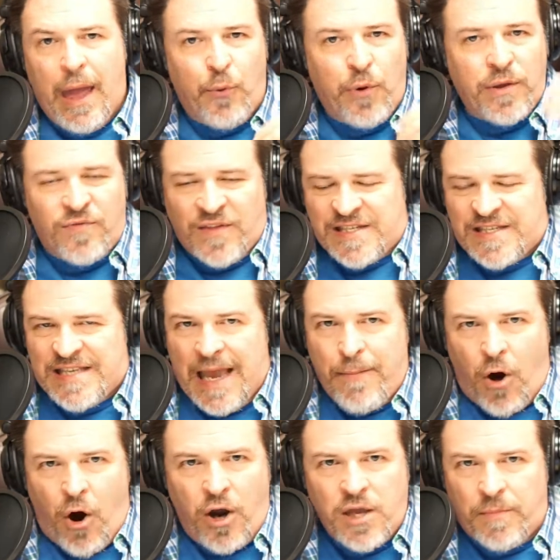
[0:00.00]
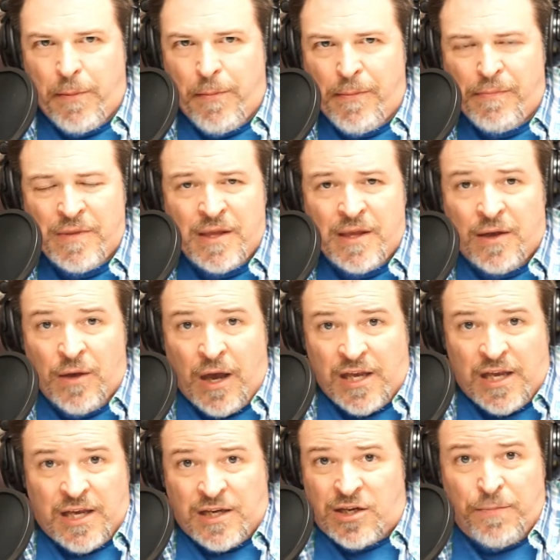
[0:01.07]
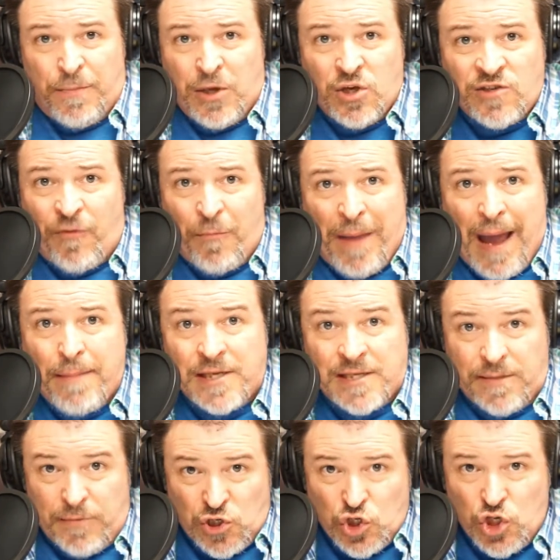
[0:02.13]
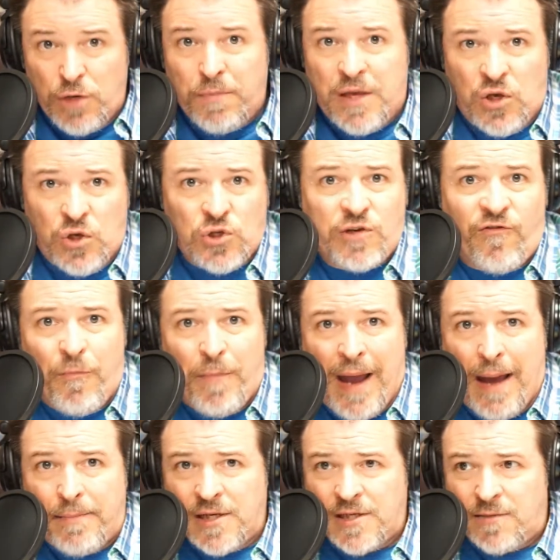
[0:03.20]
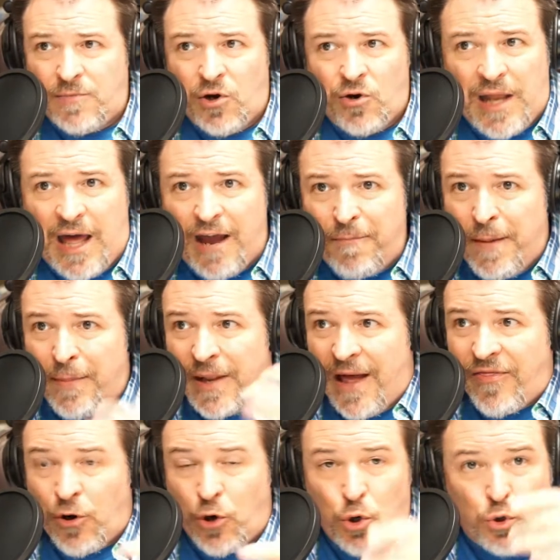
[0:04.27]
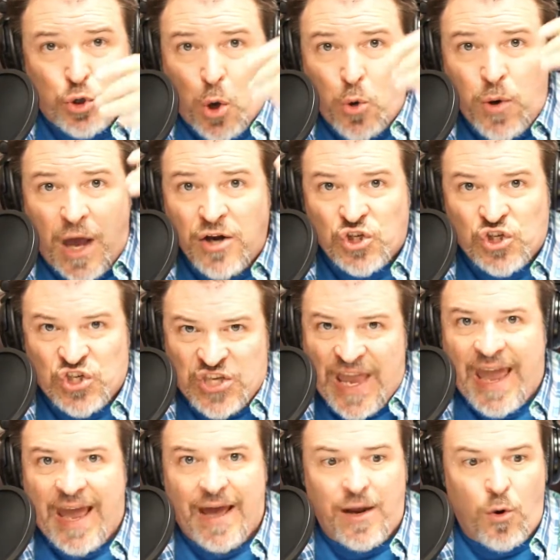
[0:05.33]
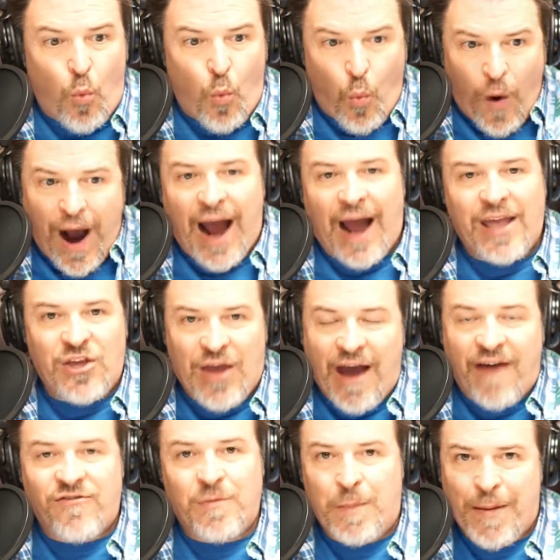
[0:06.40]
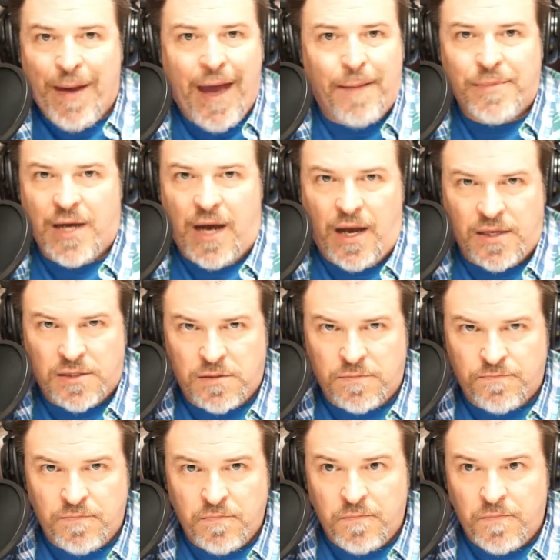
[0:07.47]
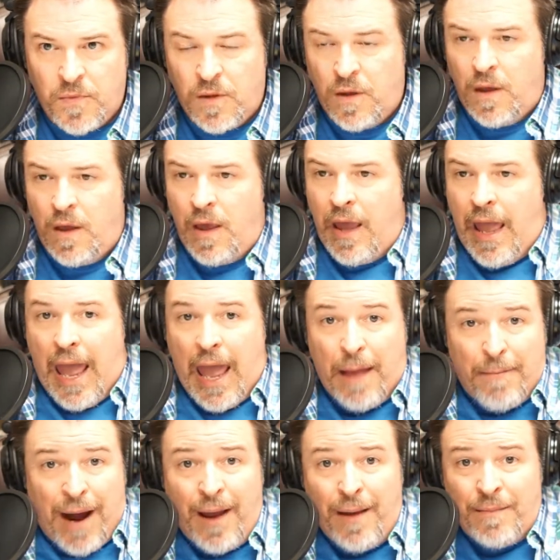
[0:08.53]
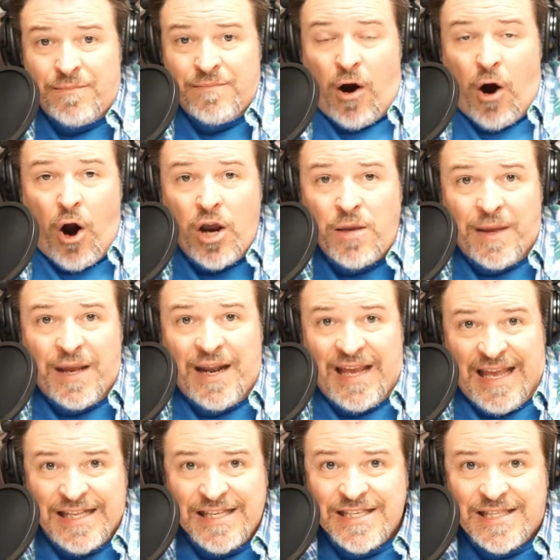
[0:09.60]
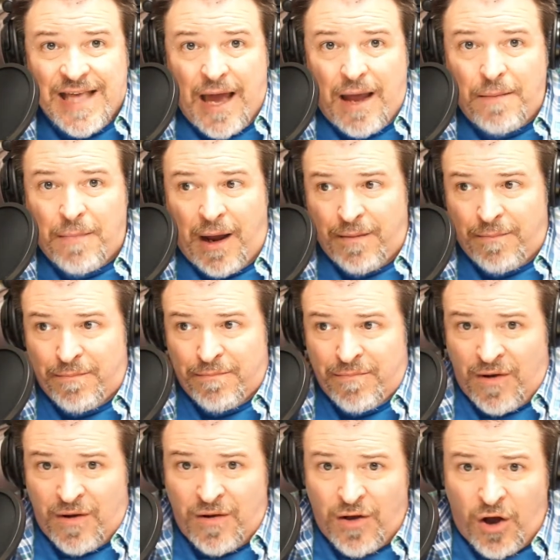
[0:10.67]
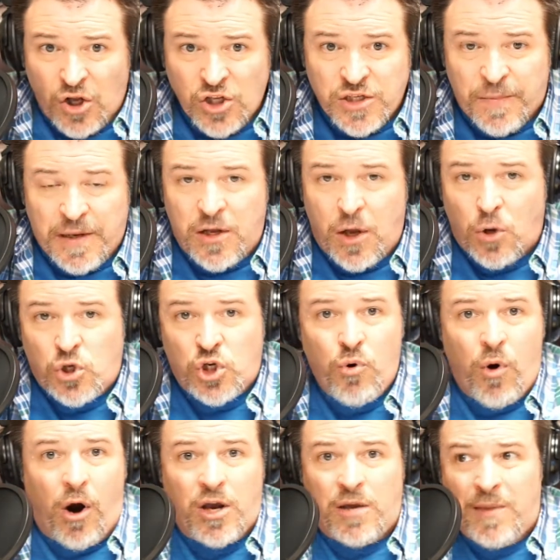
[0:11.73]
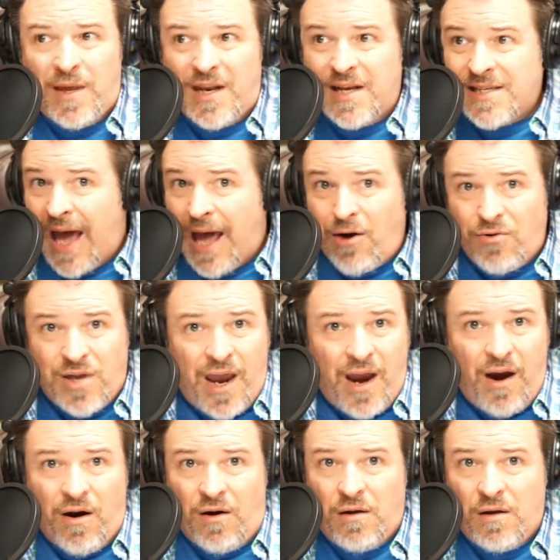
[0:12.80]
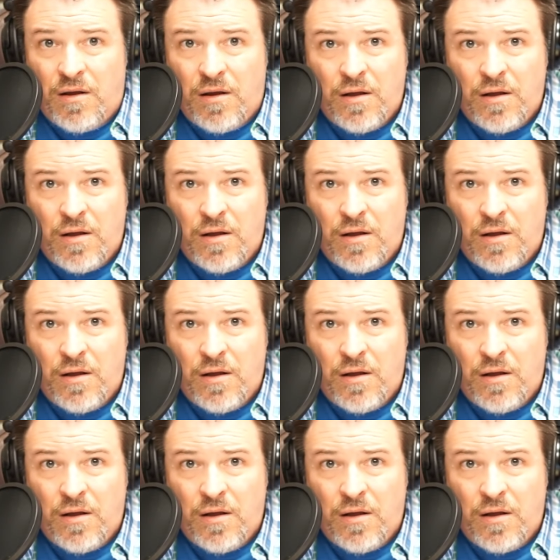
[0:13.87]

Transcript: The same argument can be used for baptism and should be used for baptism. lot of people out there who don't understand why you have to be baptized. And my argument against that, my ultimate go-to argument is, I don't care.